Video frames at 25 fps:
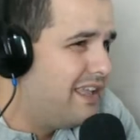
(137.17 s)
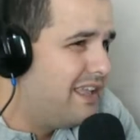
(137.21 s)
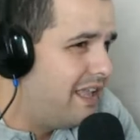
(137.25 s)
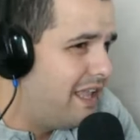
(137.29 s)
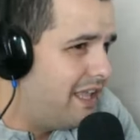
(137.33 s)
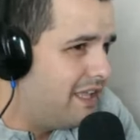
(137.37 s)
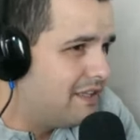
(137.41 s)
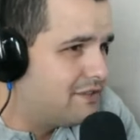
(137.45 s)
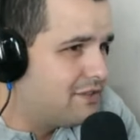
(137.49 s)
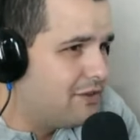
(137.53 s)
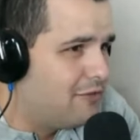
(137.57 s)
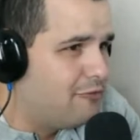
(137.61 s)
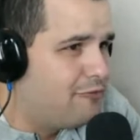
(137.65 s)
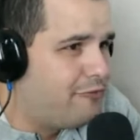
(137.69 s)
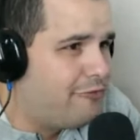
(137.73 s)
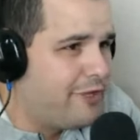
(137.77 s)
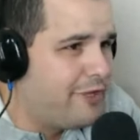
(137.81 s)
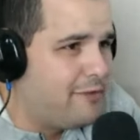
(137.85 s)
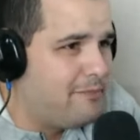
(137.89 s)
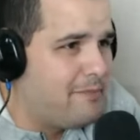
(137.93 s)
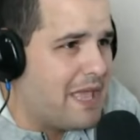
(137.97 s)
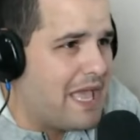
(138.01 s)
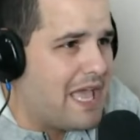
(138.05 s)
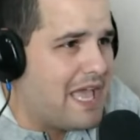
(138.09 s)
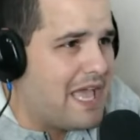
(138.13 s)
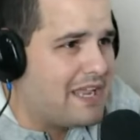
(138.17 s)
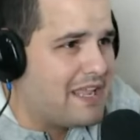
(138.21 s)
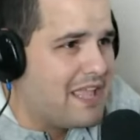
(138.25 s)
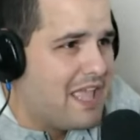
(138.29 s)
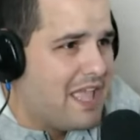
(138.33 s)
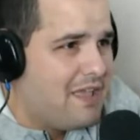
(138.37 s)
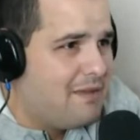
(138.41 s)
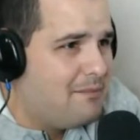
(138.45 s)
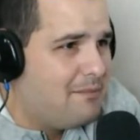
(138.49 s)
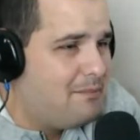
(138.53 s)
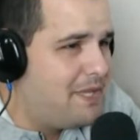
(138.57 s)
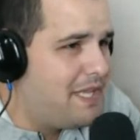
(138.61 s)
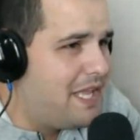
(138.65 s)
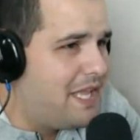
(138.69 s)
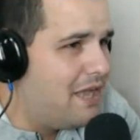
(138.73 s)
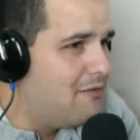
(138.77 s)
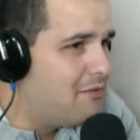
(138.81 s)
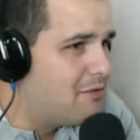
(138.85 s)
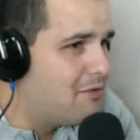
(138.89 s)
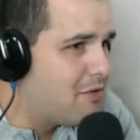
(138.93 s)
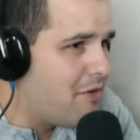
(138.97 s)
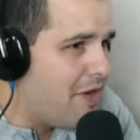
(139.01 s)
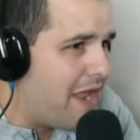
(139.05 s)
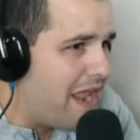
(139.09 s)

get some feedback be able to